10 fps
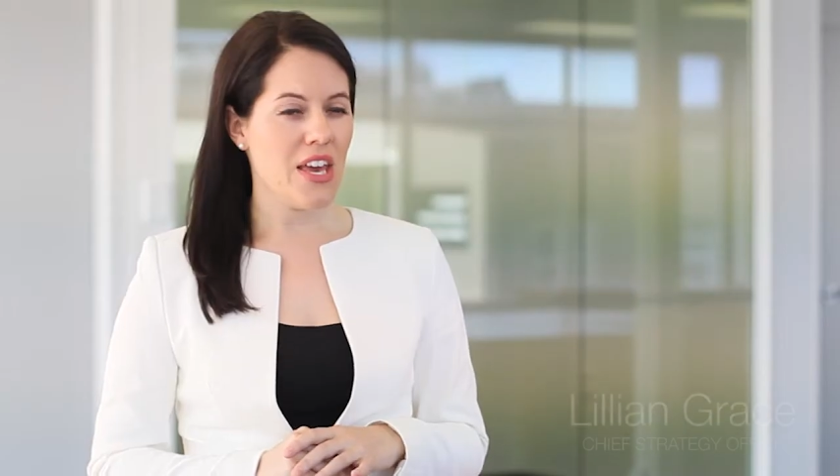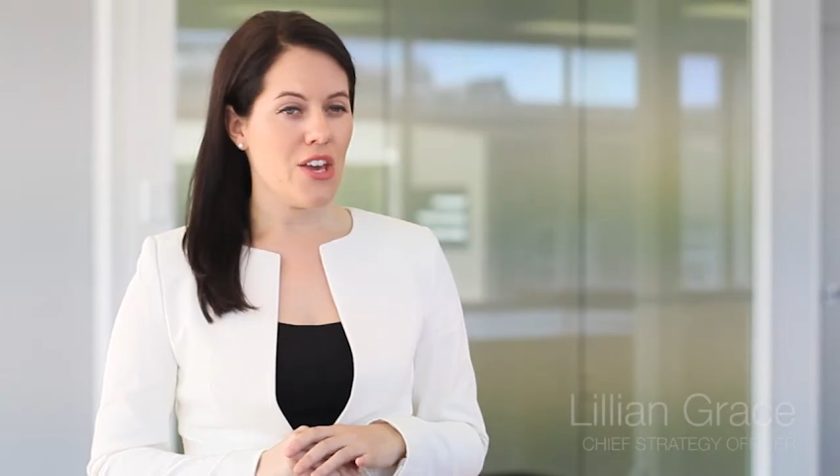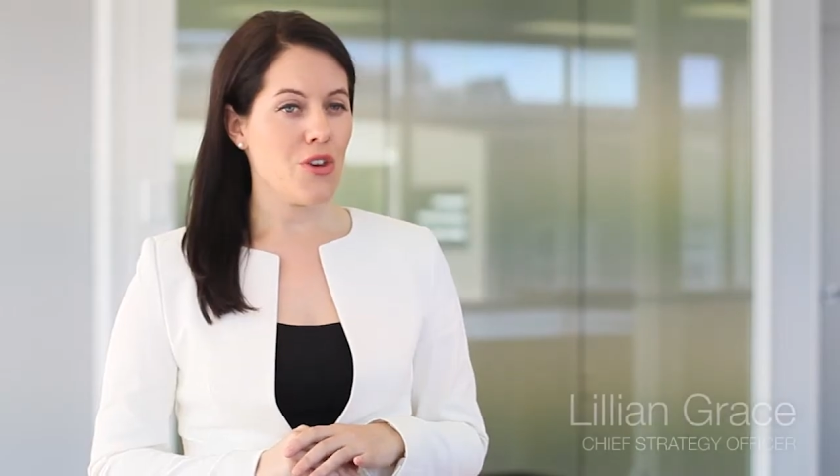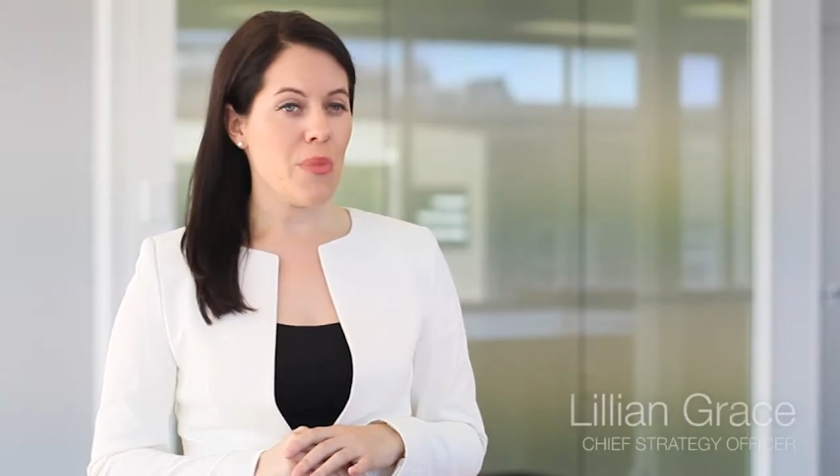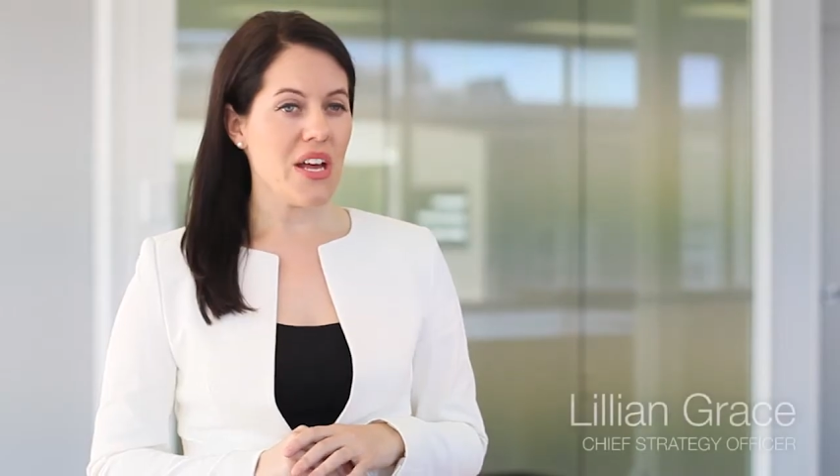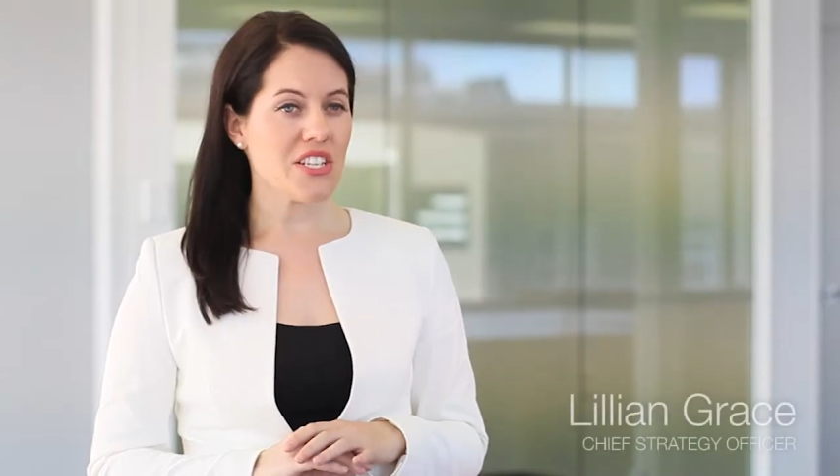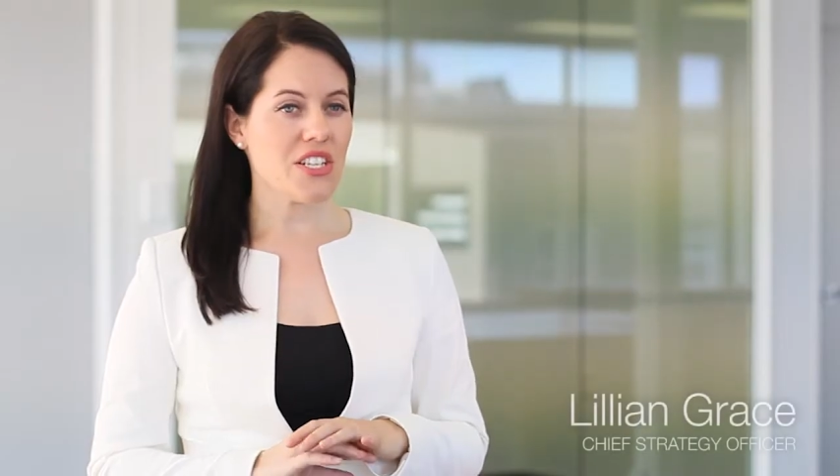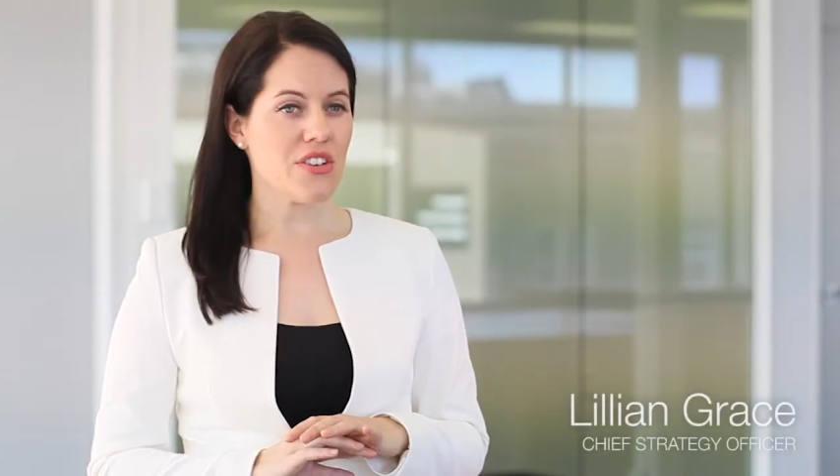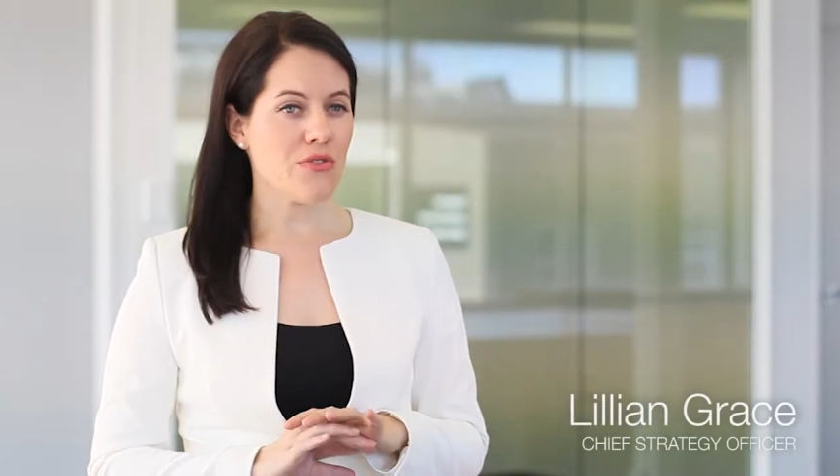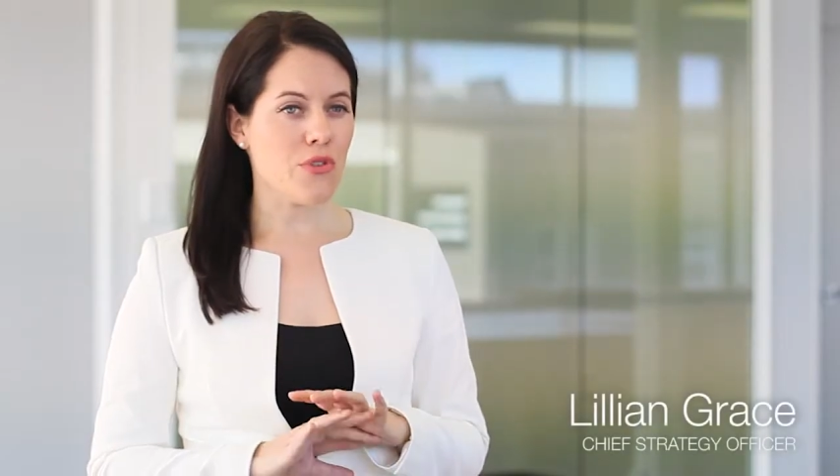
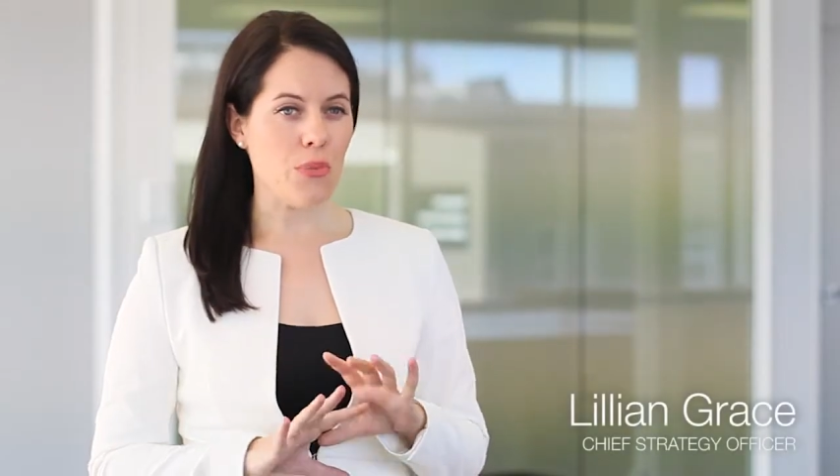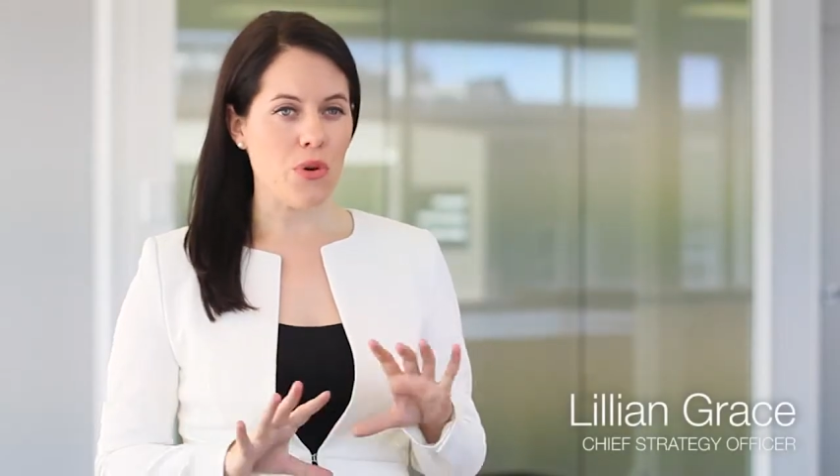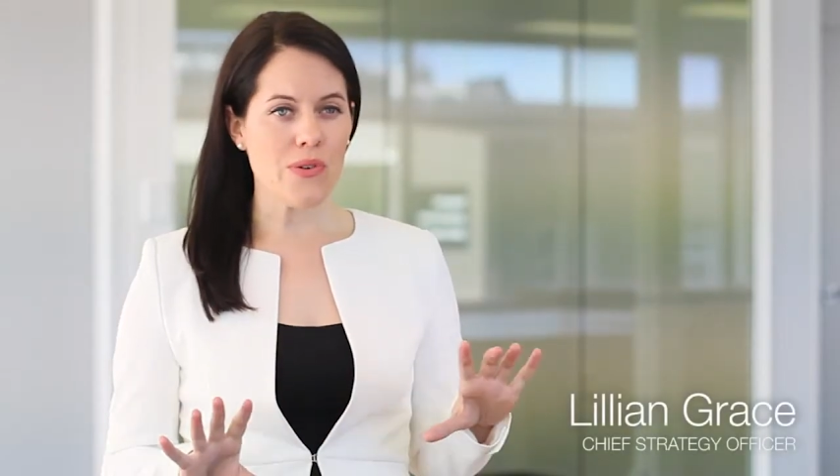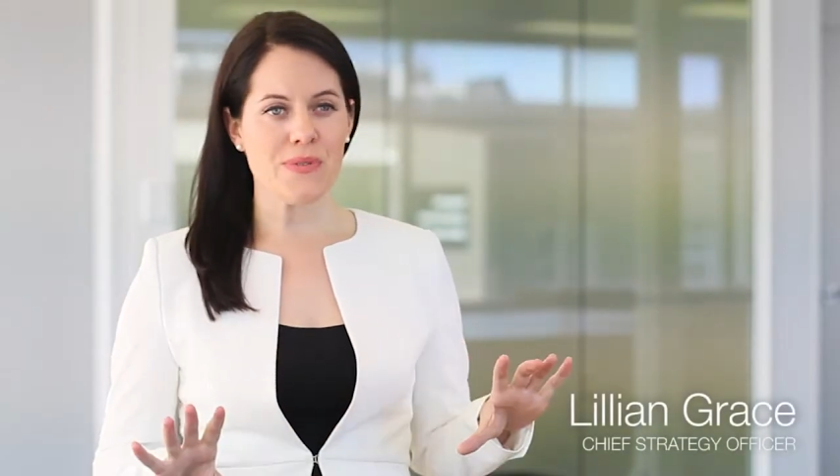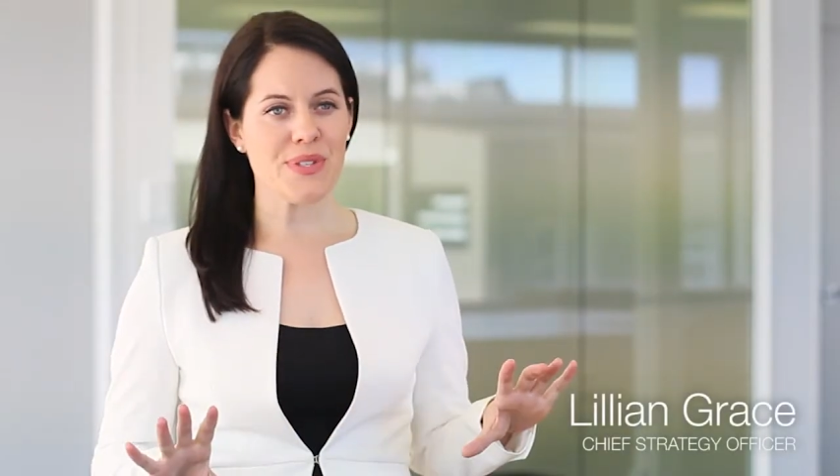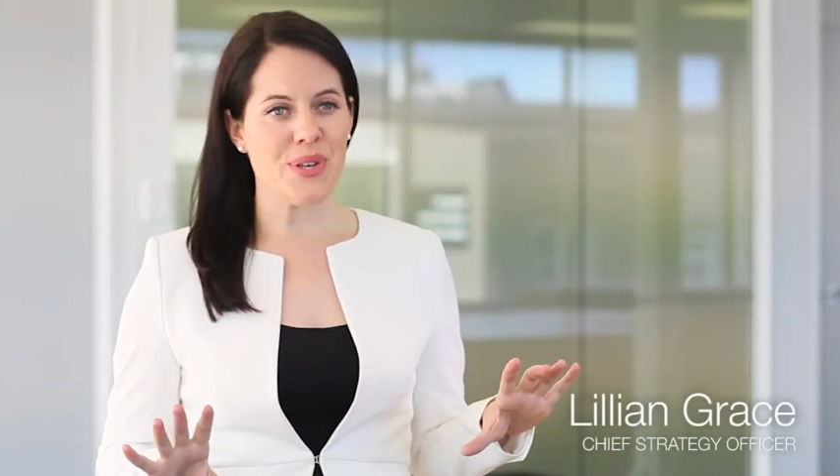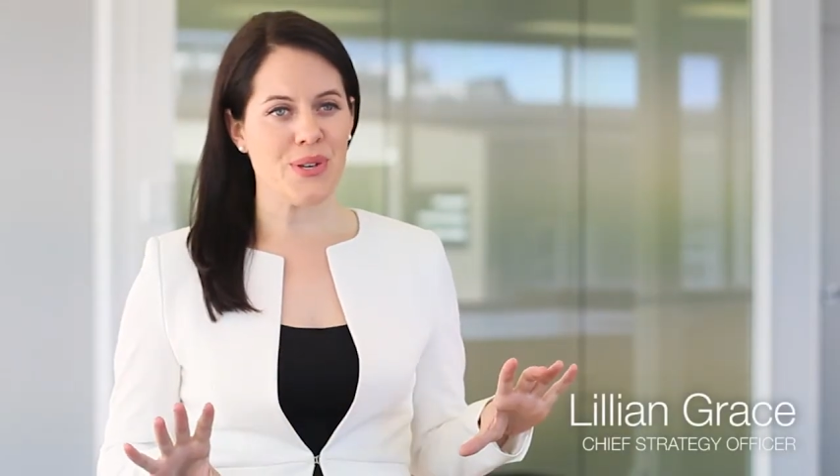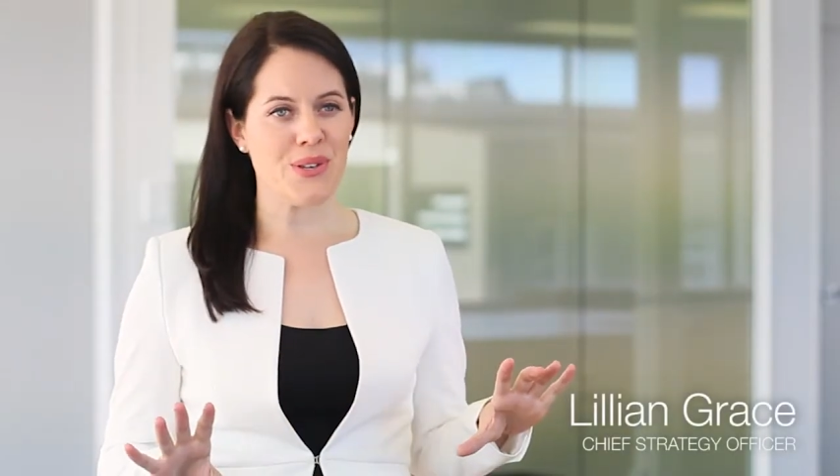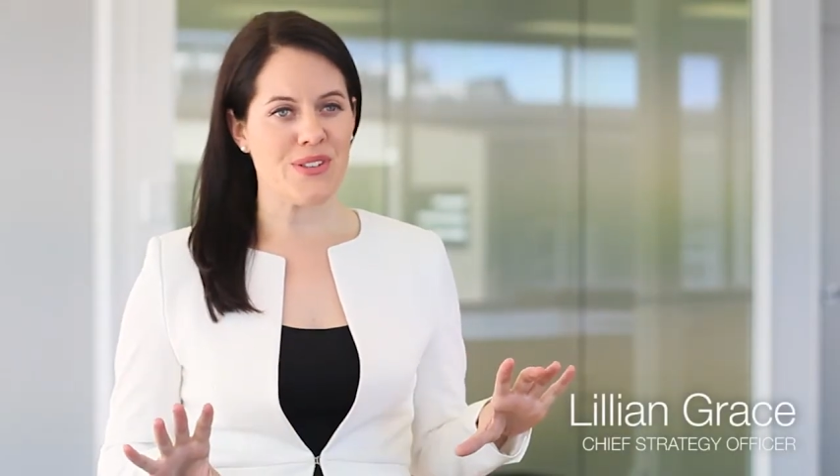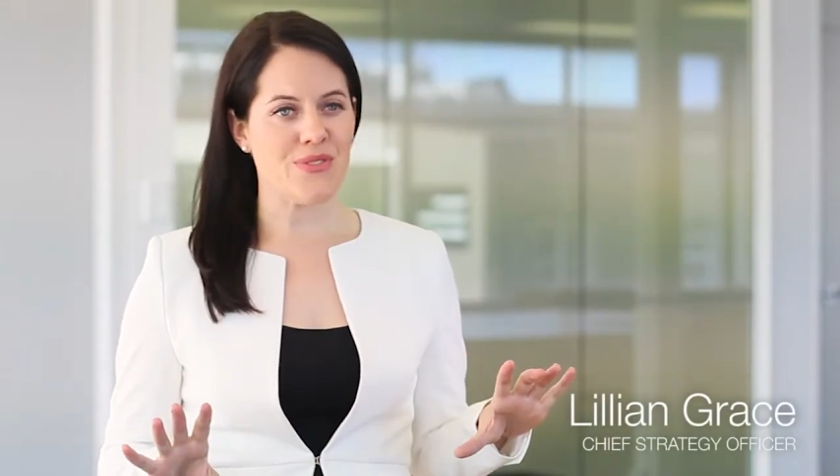Umajin removes
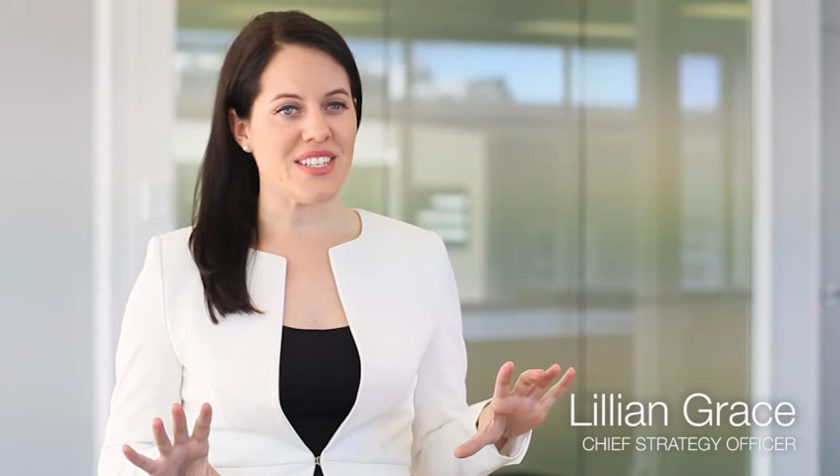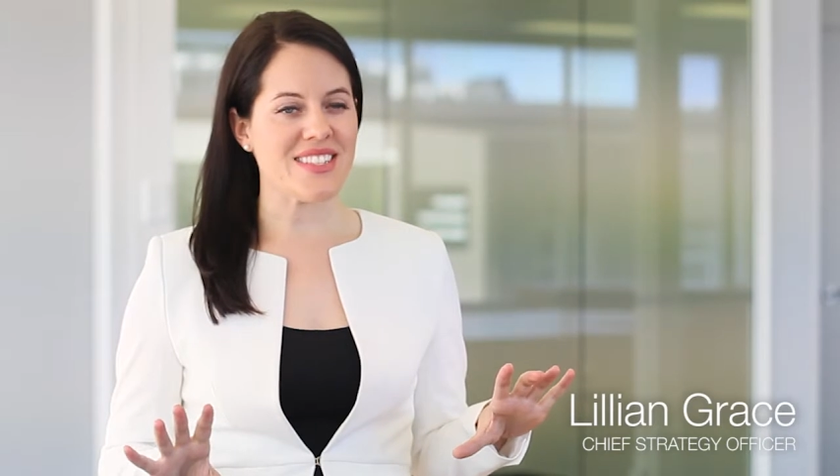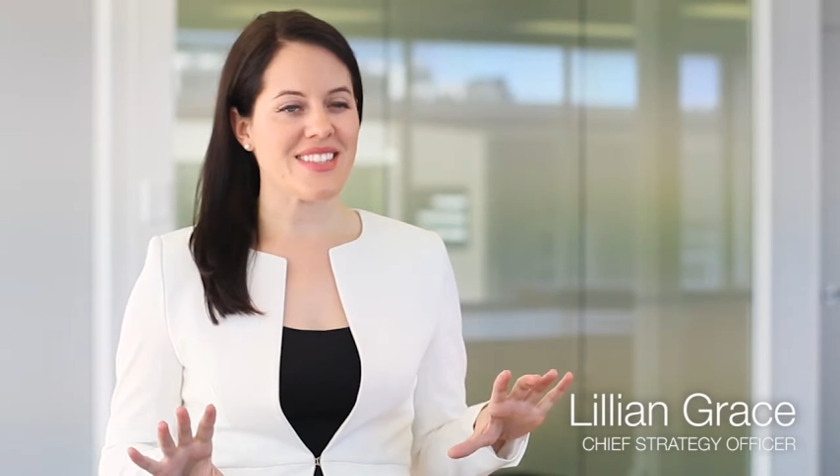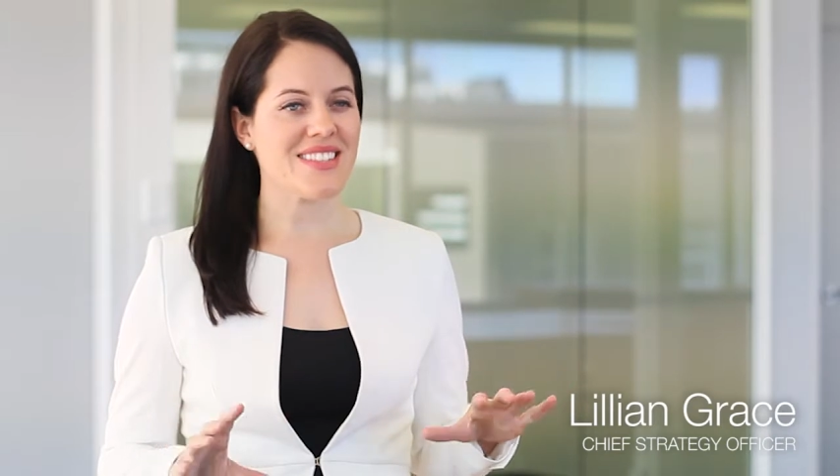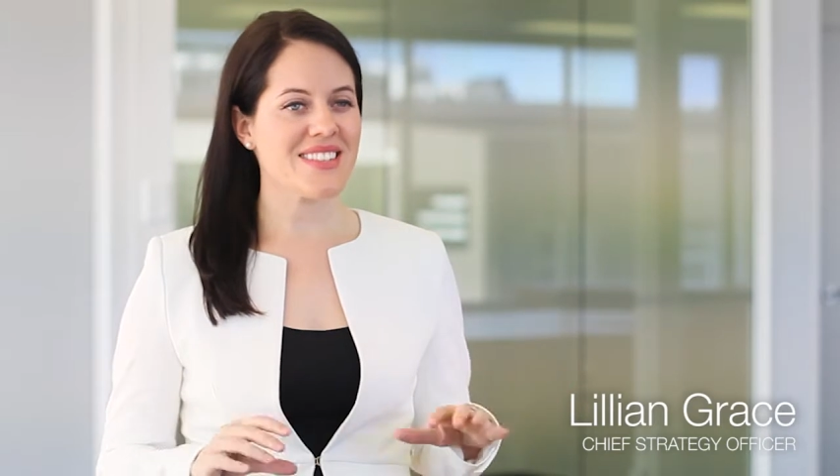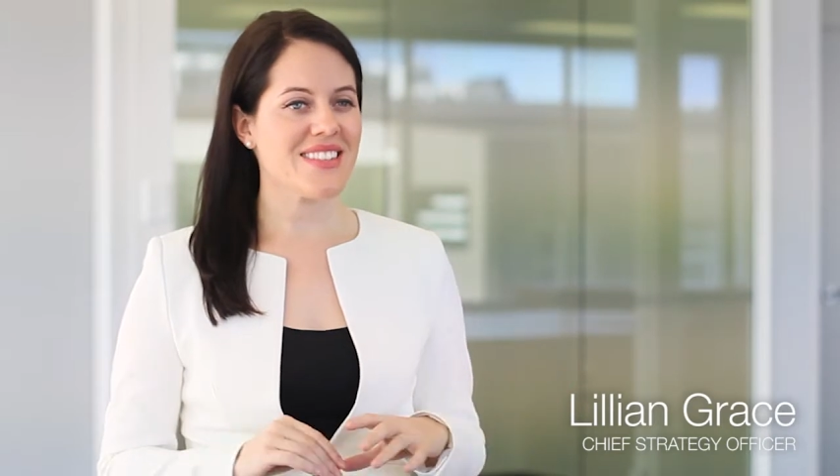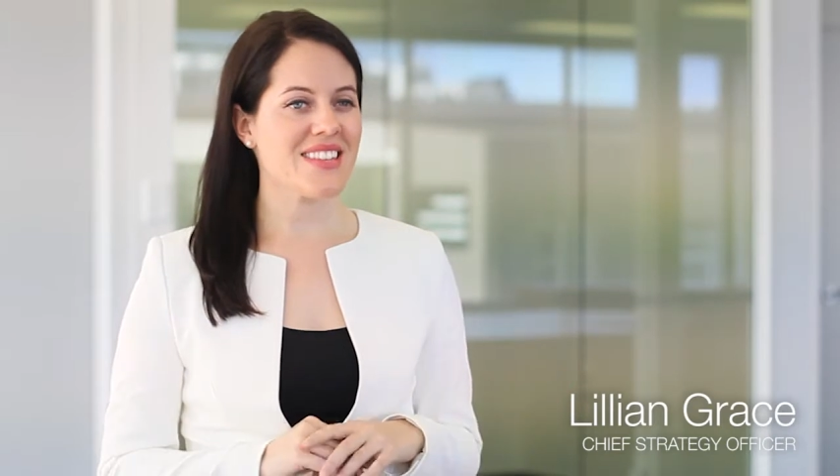those risks.